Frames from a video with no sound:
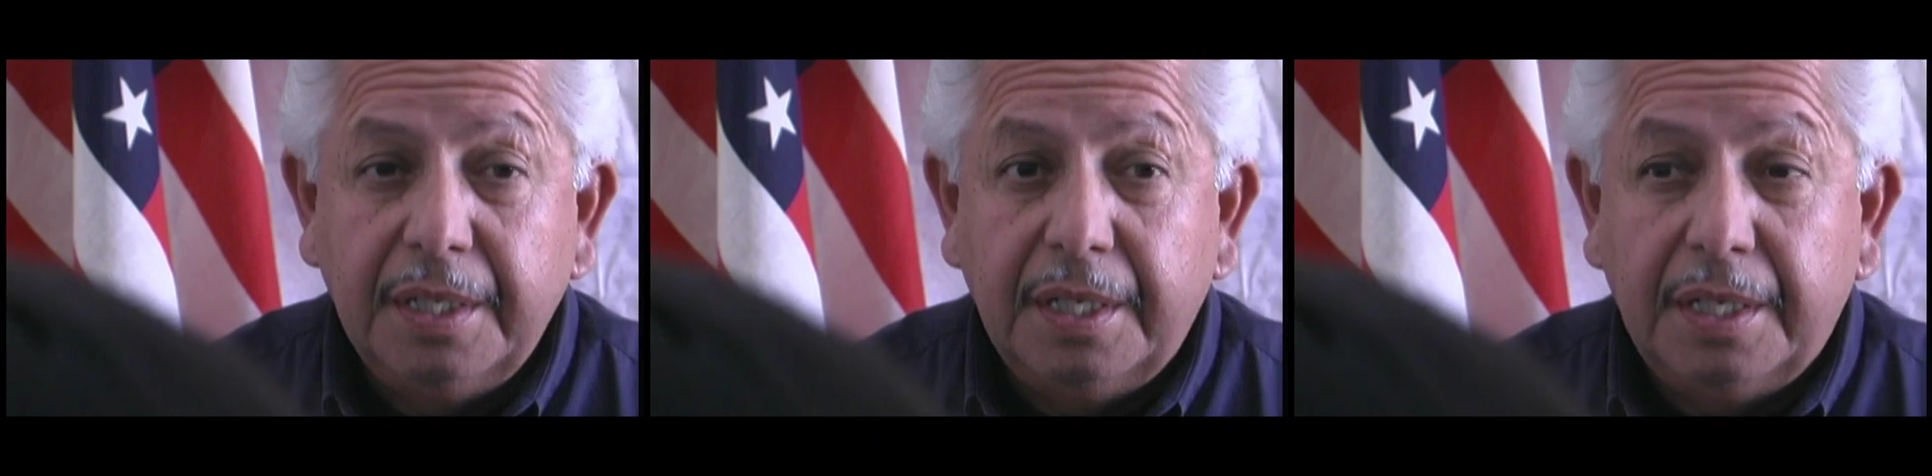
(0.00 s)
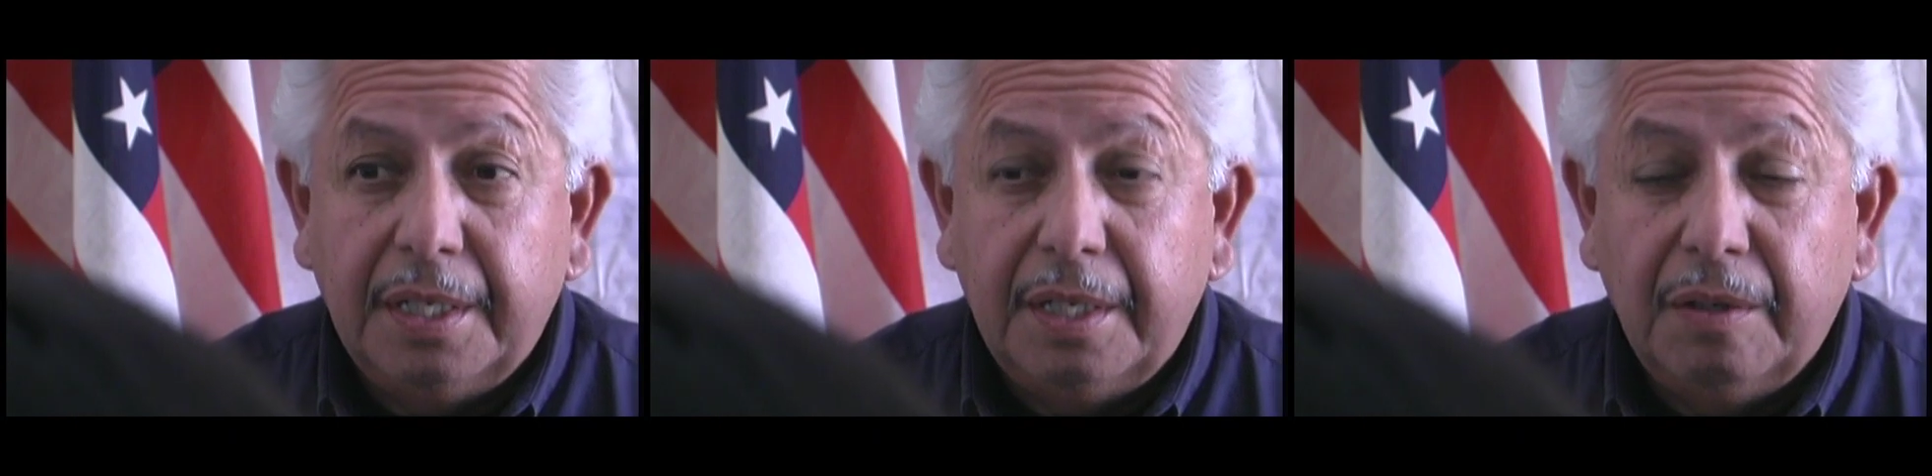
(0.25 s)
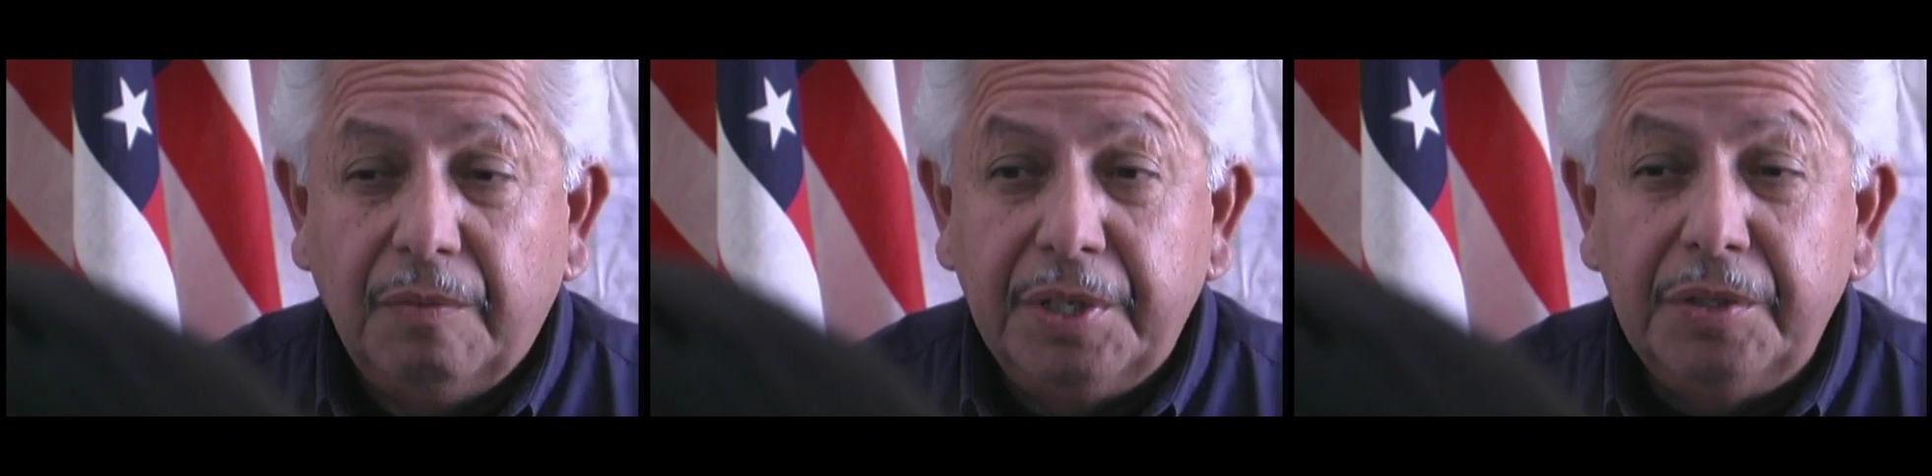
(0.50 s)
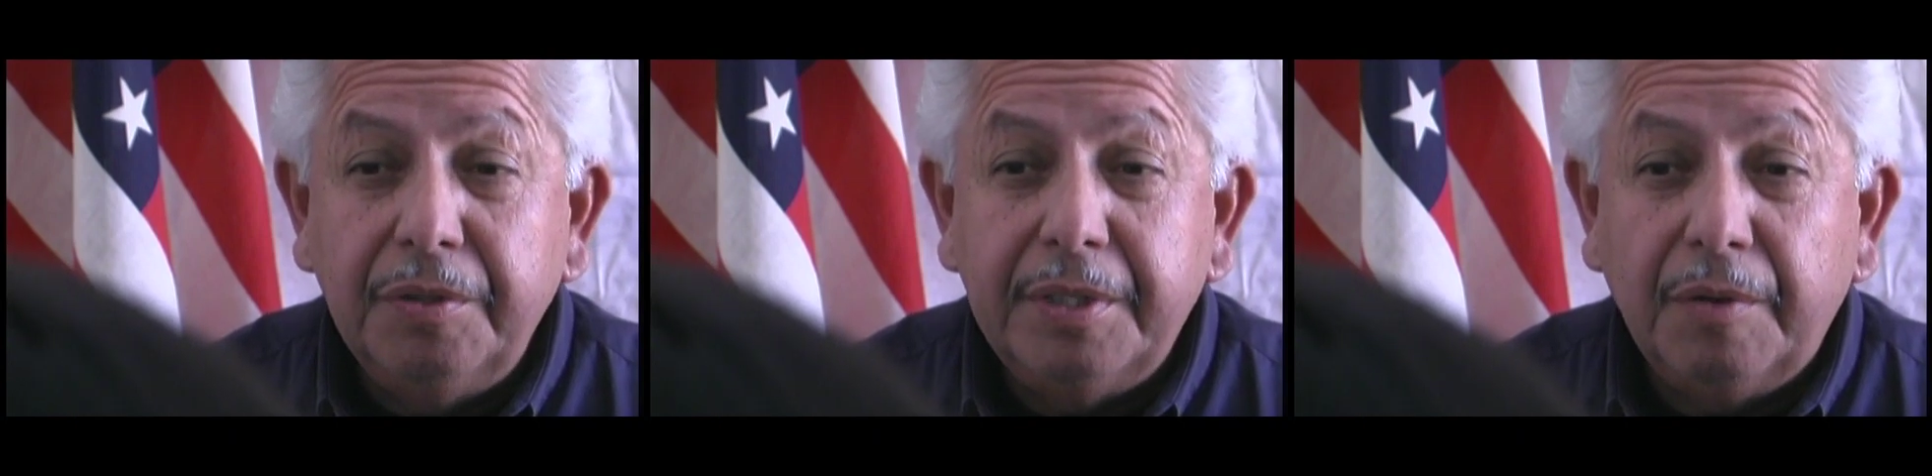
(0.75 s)
Uh, we
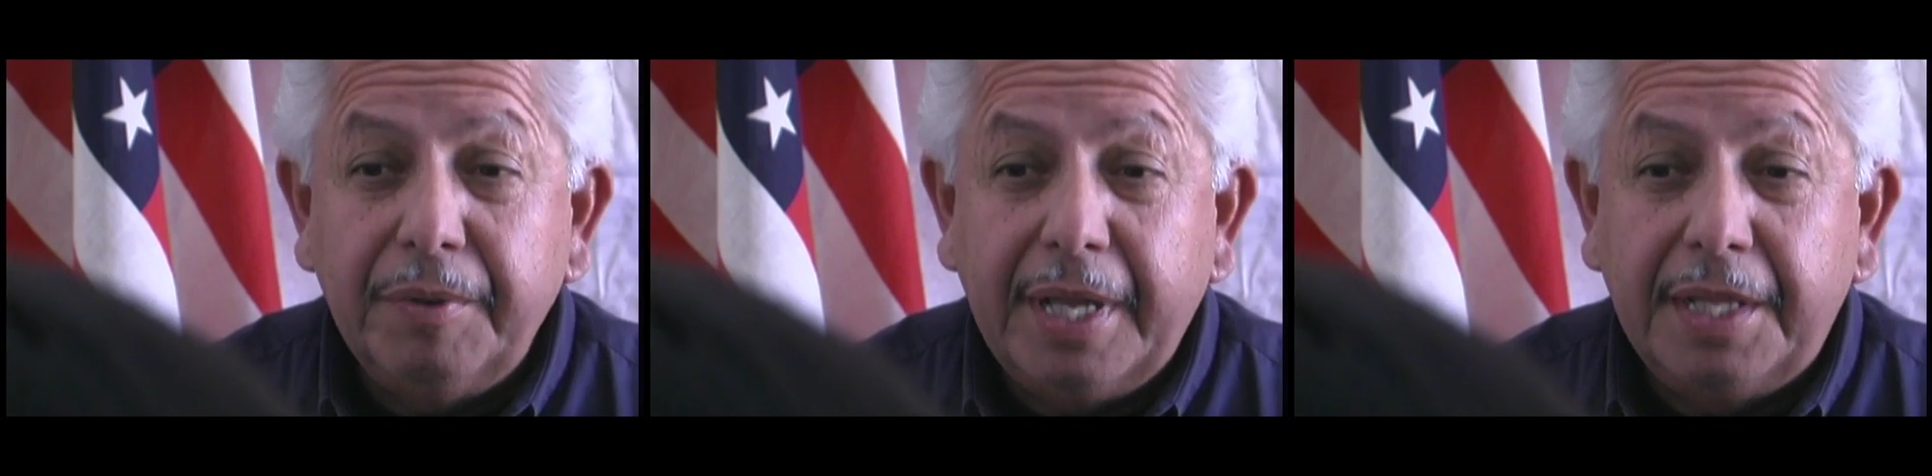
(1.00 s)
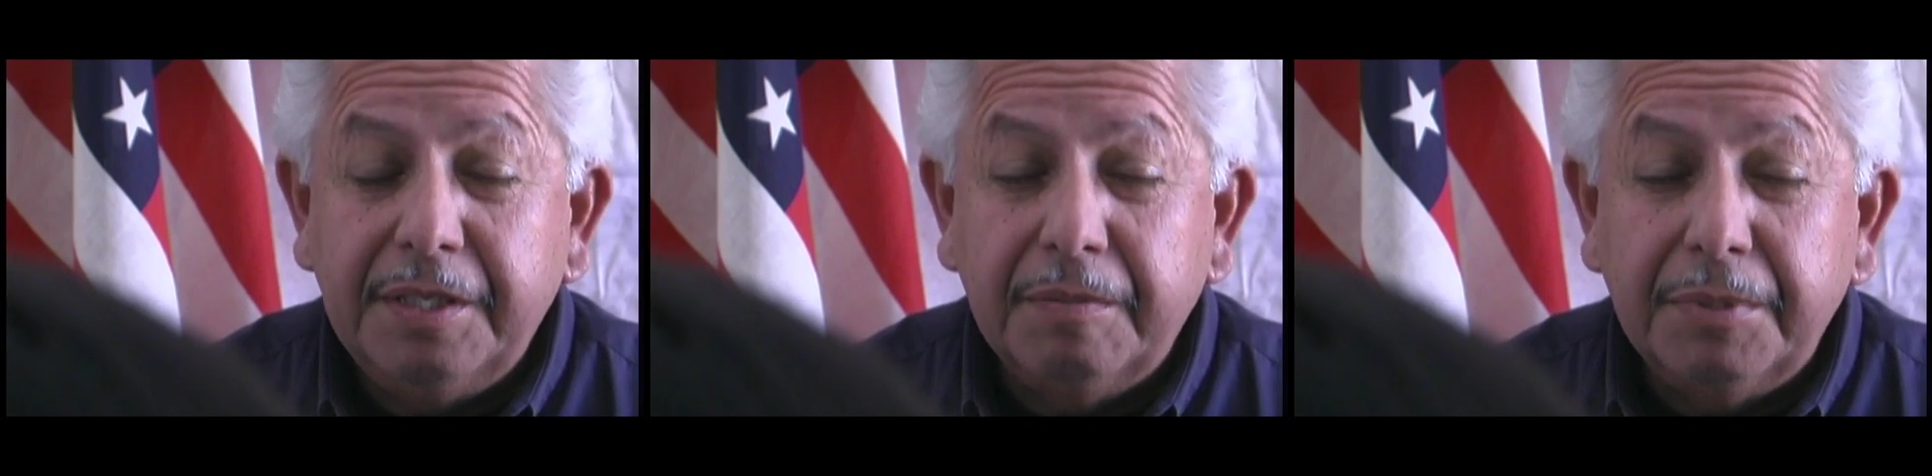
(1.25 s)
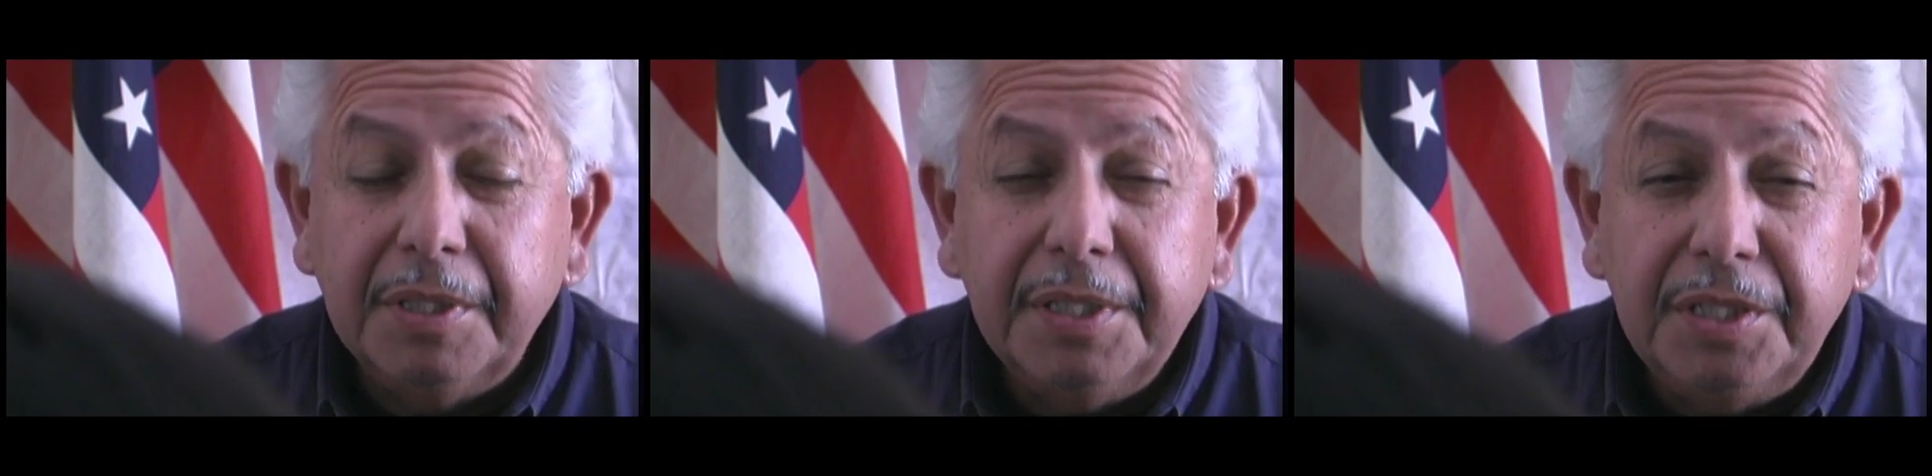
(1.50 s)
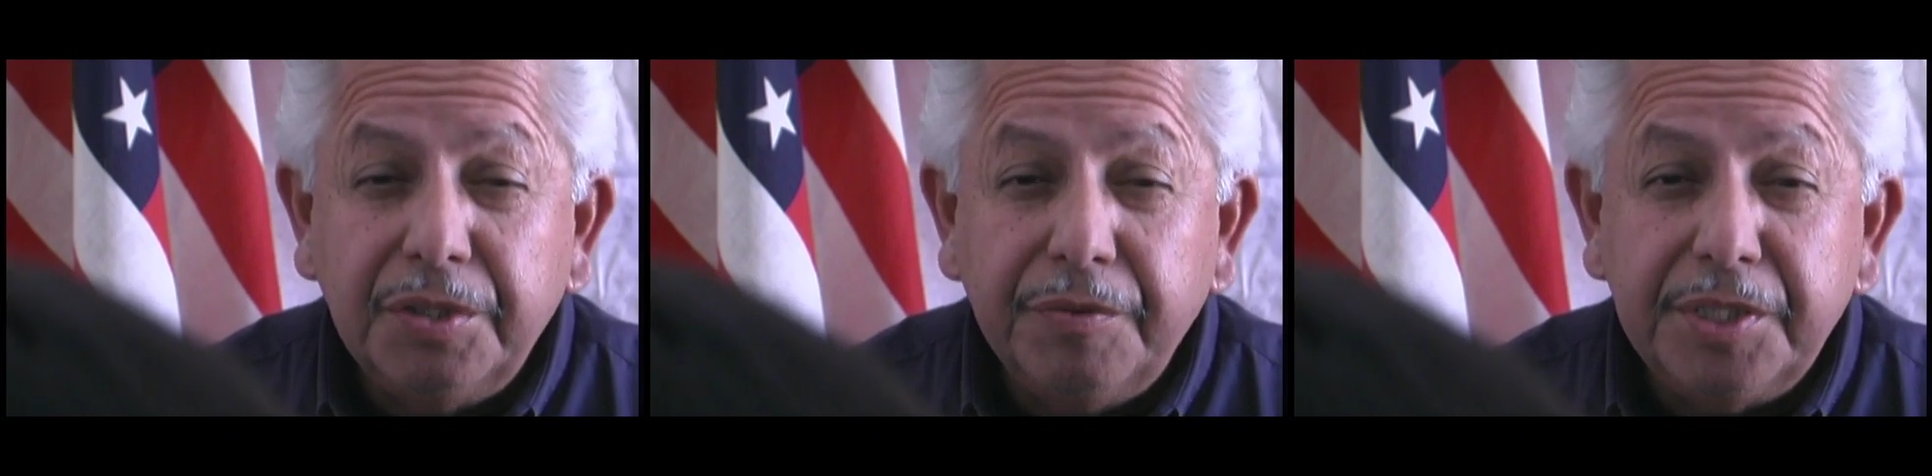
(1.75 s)
knew that we had the
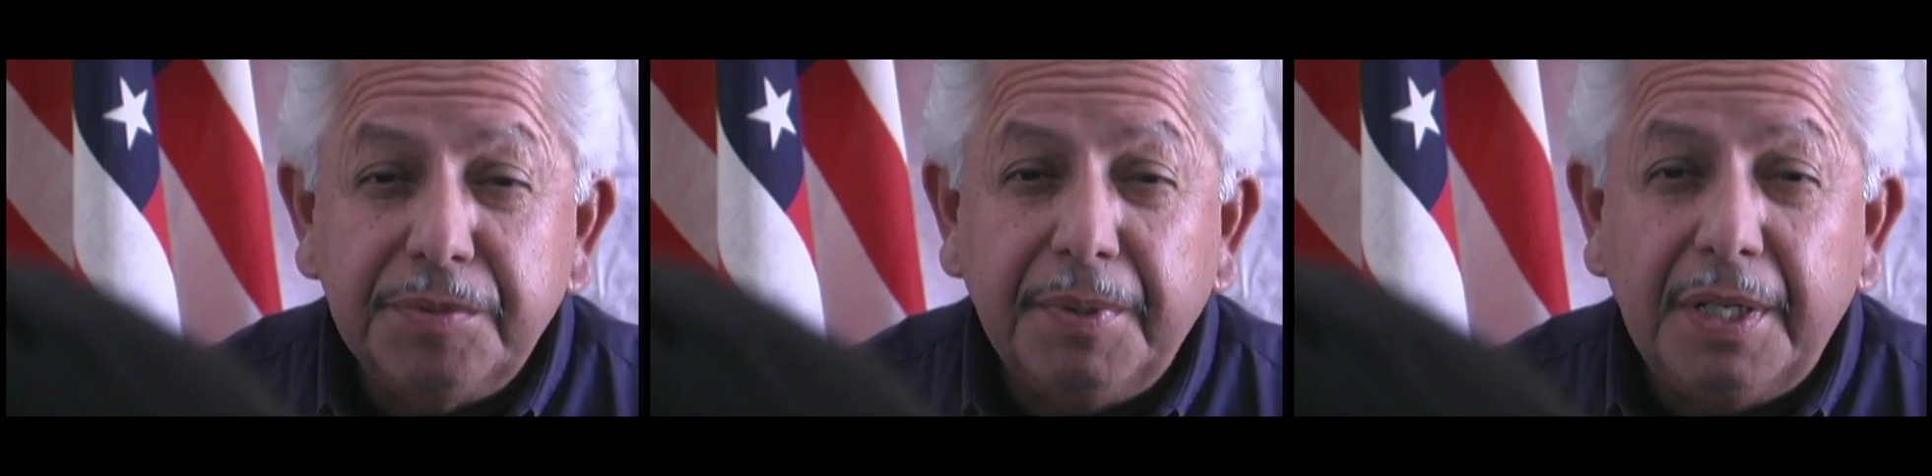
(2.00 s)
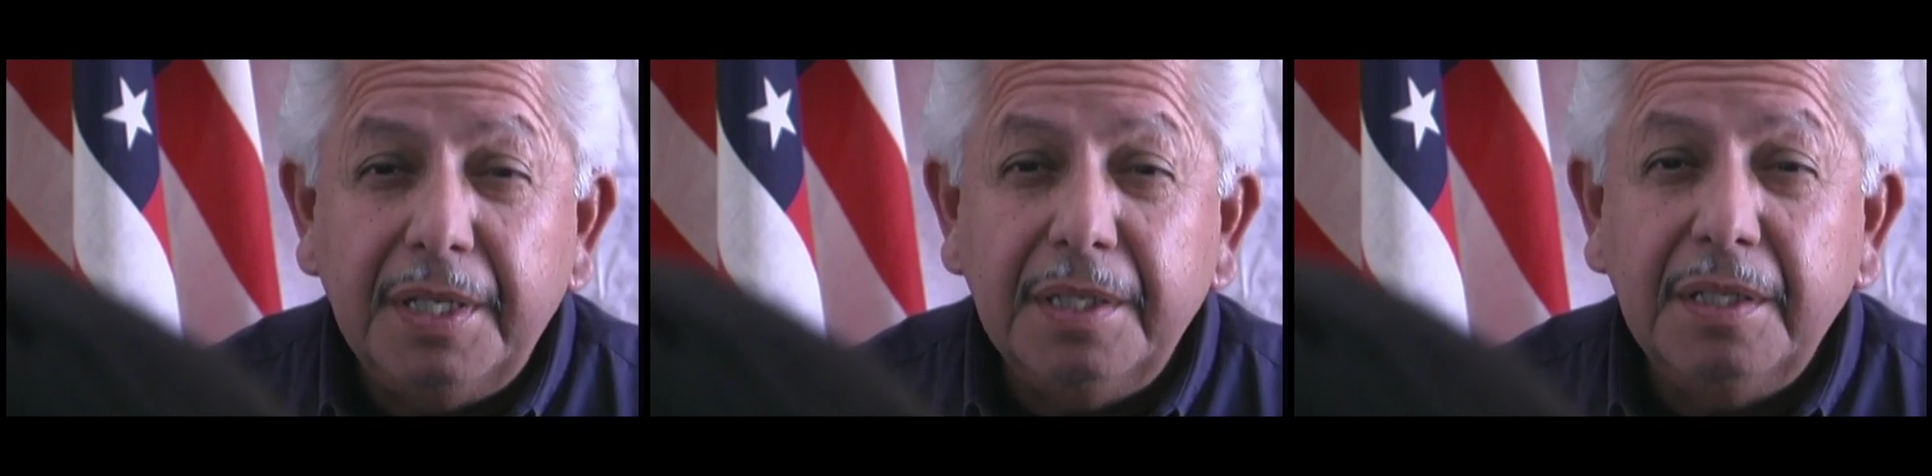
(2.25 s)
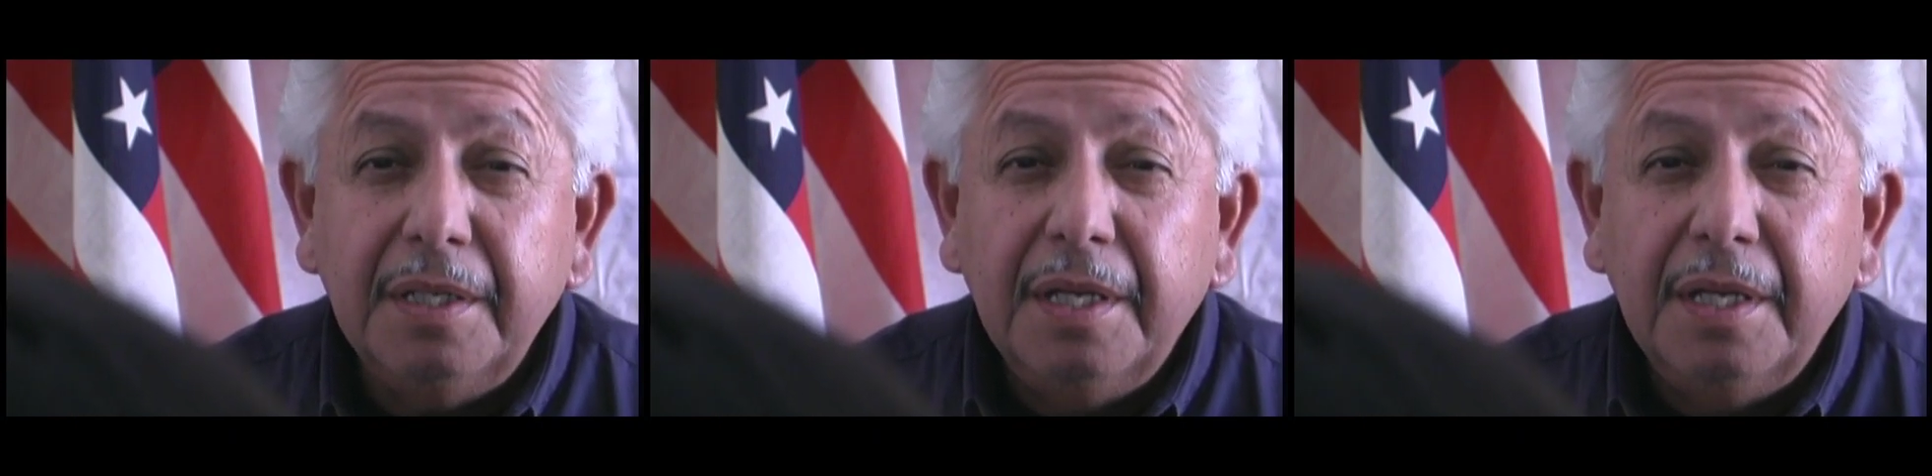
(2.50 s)
ability to respond.